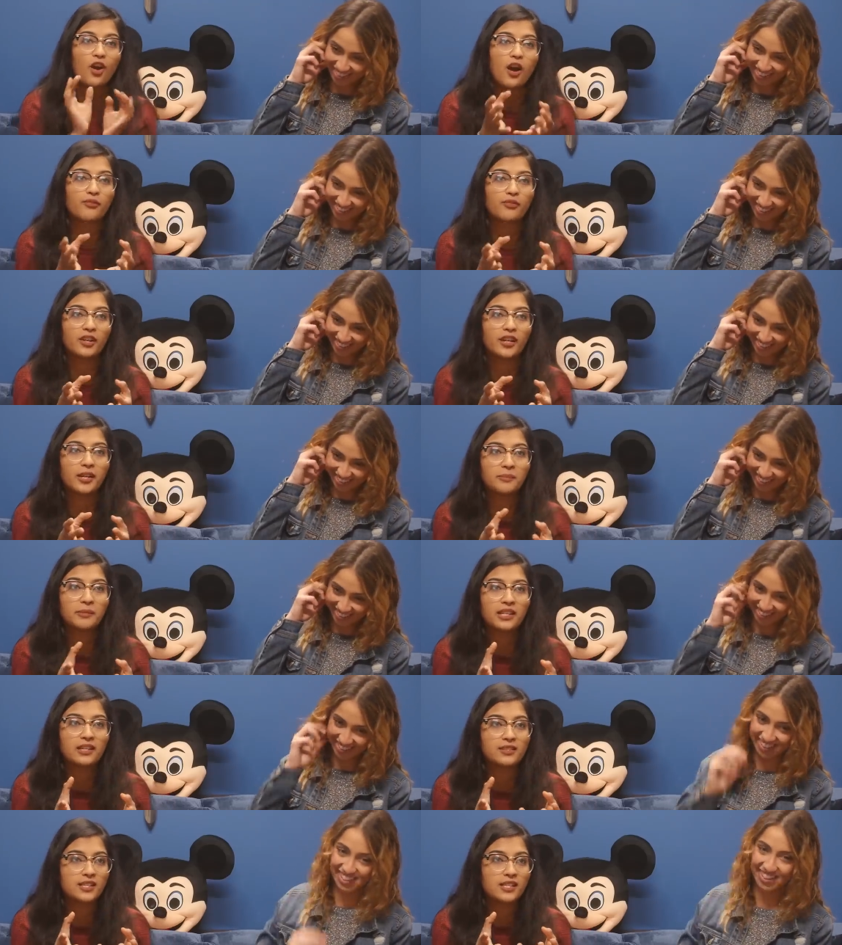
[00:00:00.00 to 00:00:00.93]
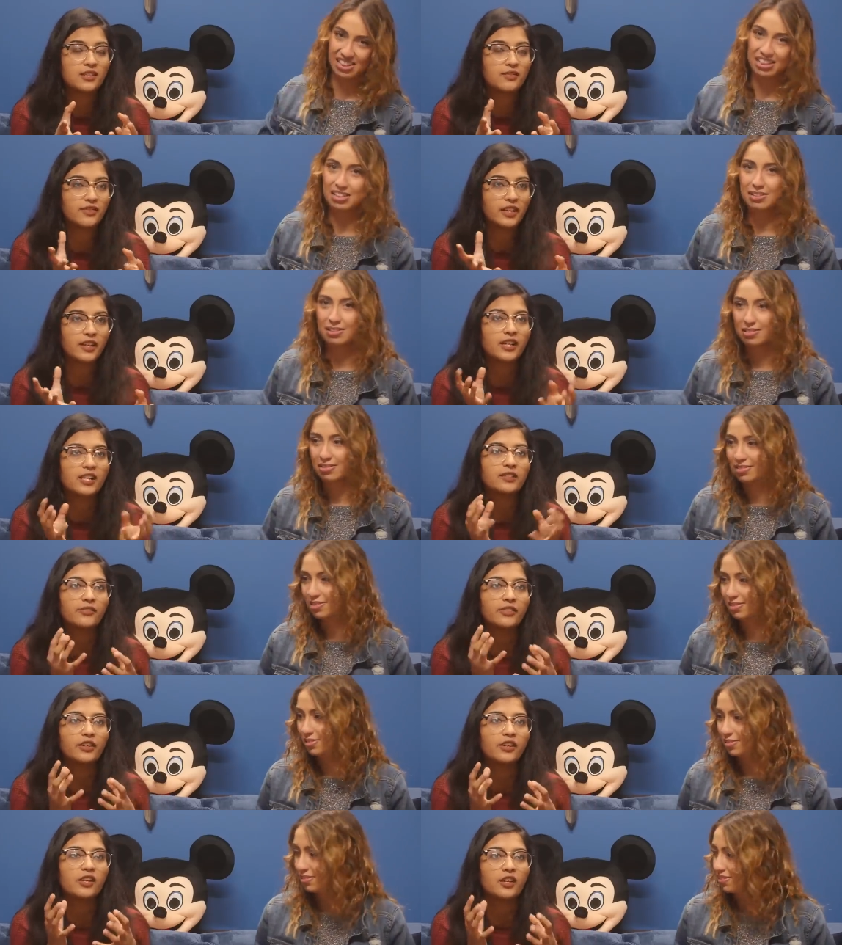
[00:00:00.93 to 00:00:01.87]
Speaker 1: offer him because he's
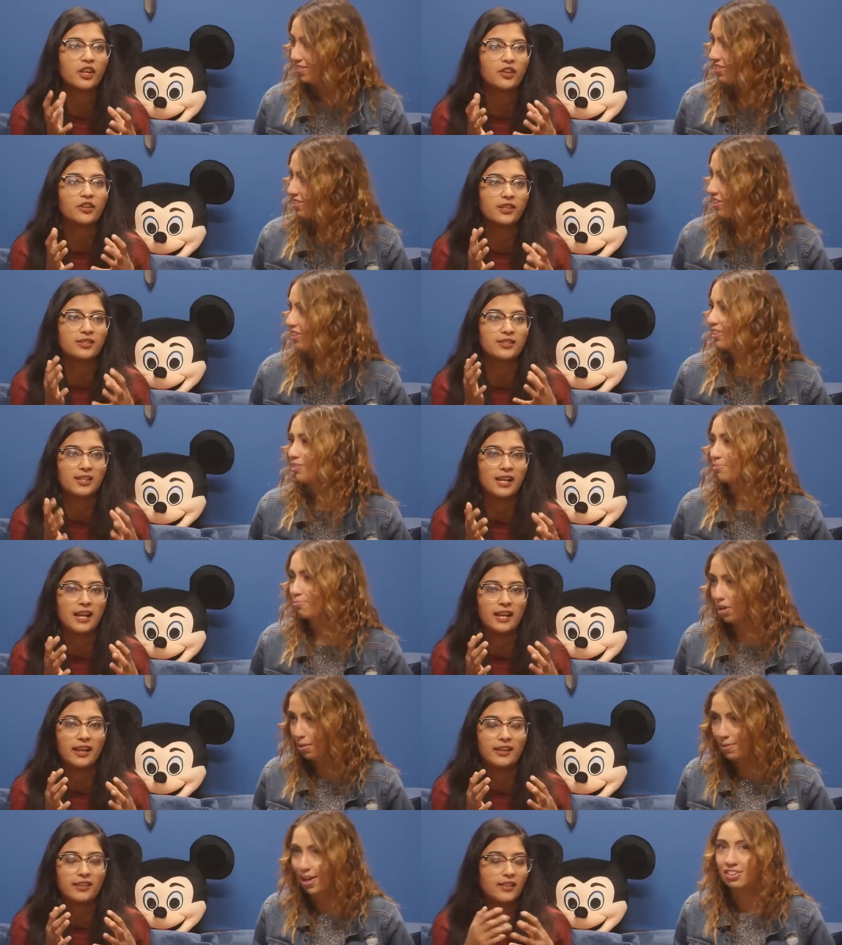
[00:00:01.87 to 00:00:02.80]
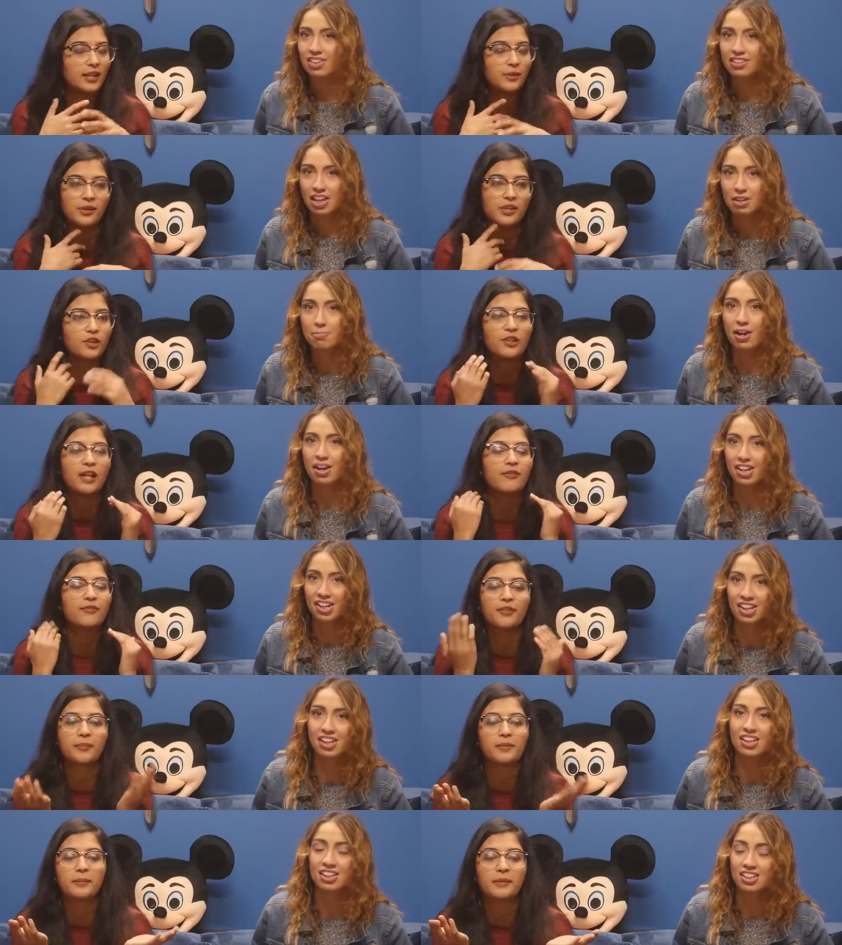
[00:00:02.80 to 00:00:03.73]
a very curious guy.
Speaker 2: We knew
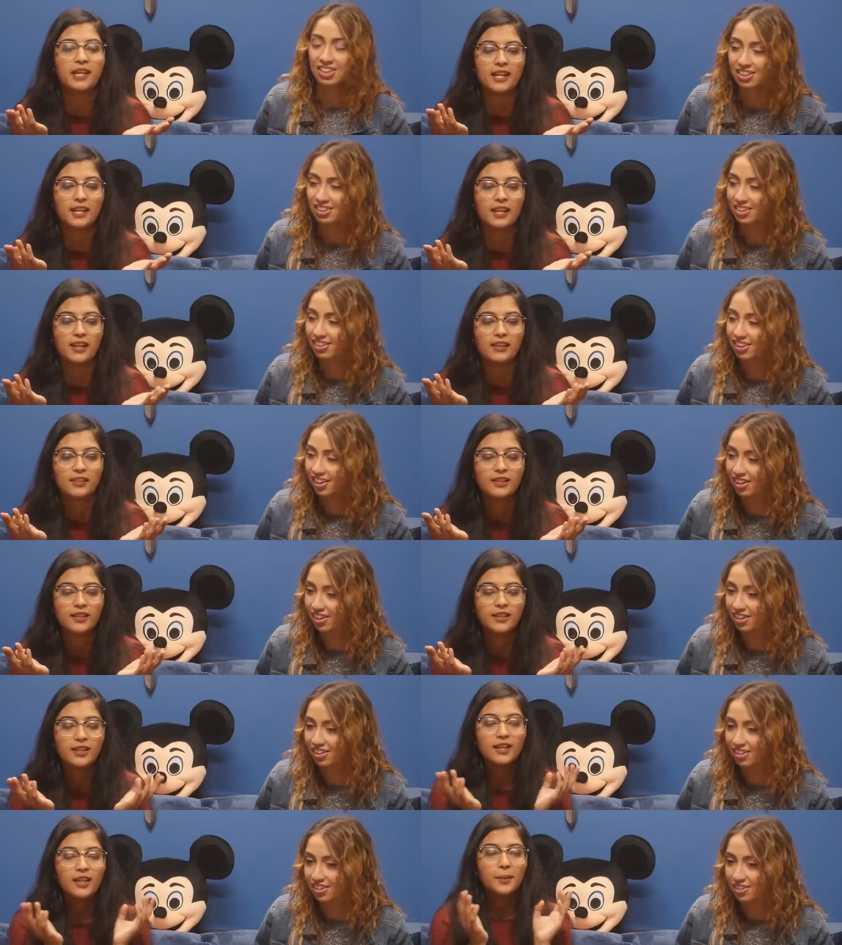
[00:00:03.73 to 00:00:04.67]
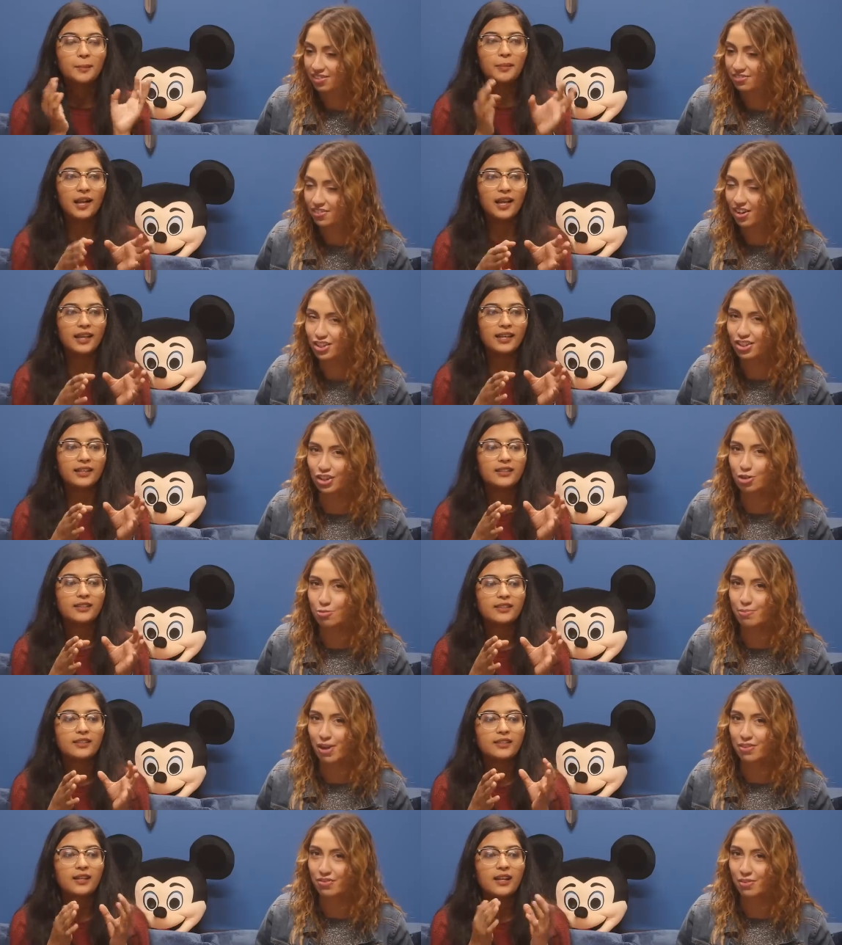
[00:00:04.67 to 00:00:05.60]
that from the beginning. Yeah, but
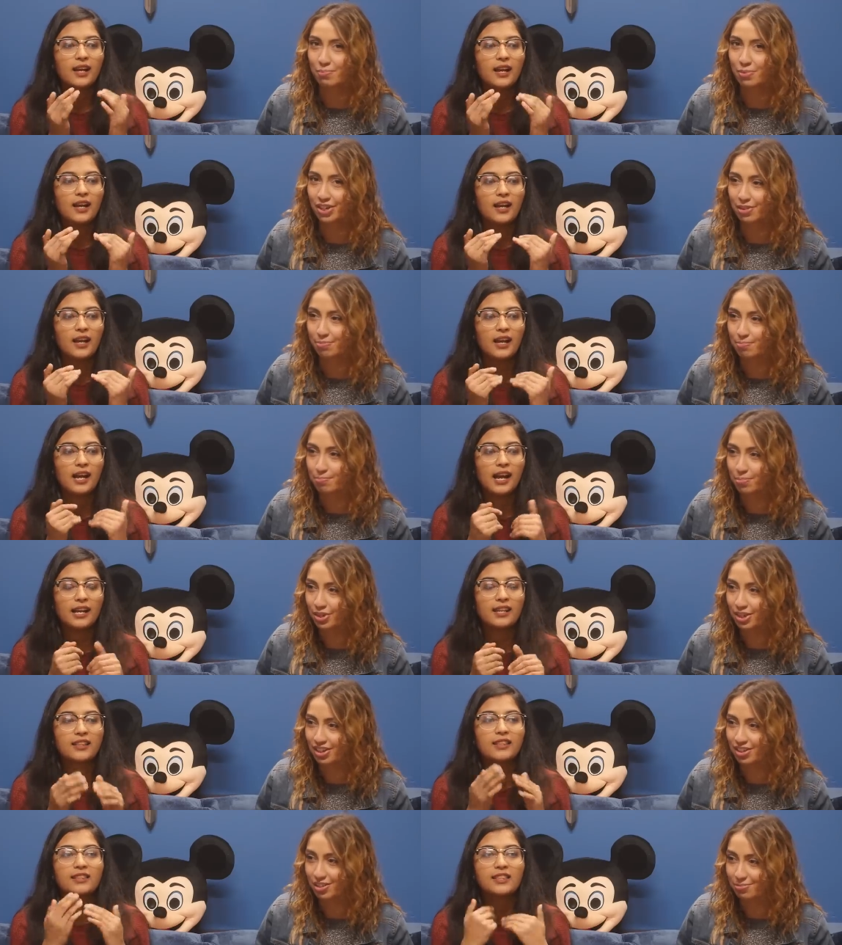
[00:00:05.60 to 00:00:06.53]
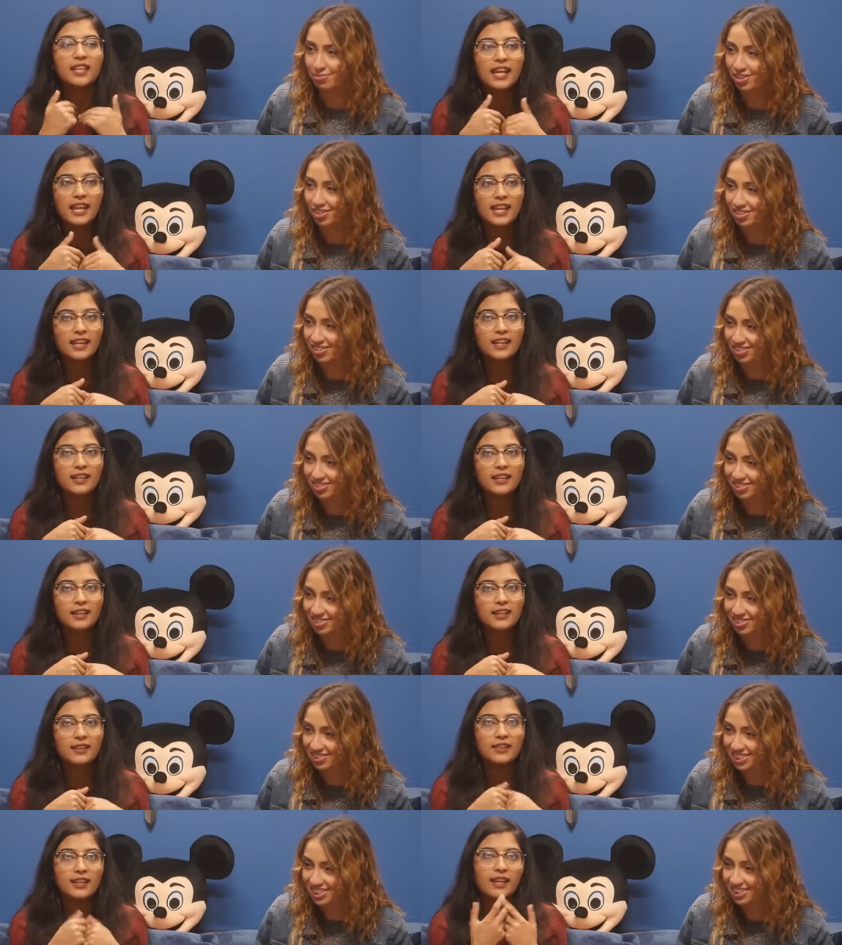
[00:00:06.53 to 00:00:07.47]
you Ben for putting. I don't think
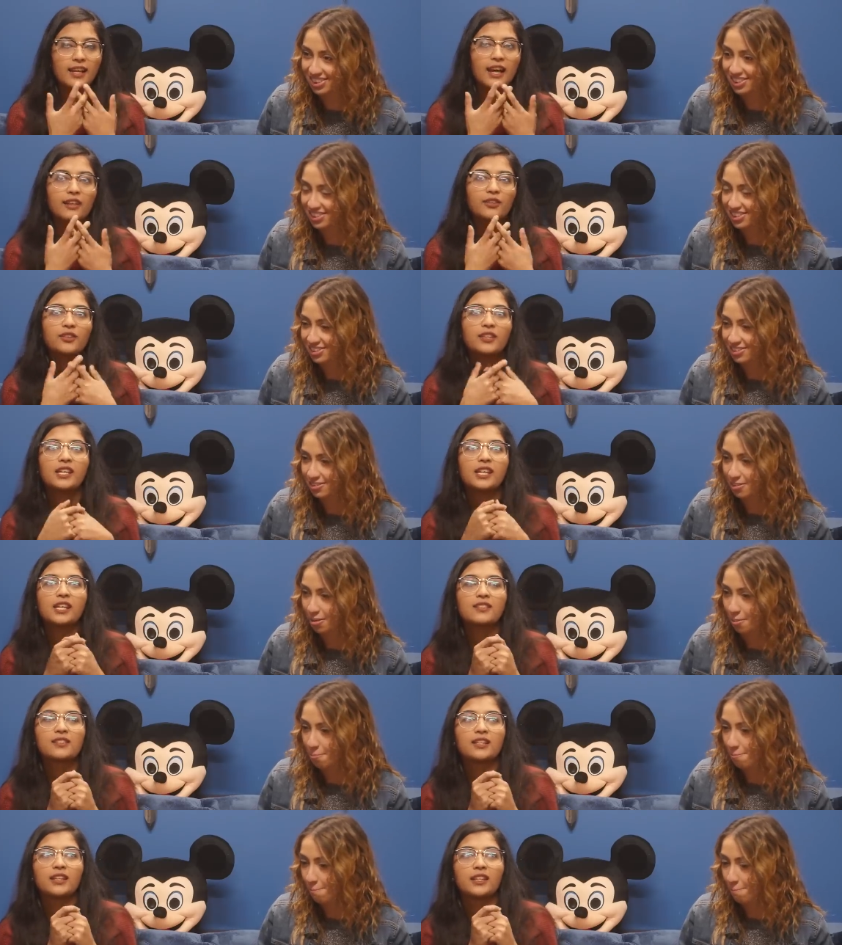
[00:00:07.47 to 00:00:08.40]
he's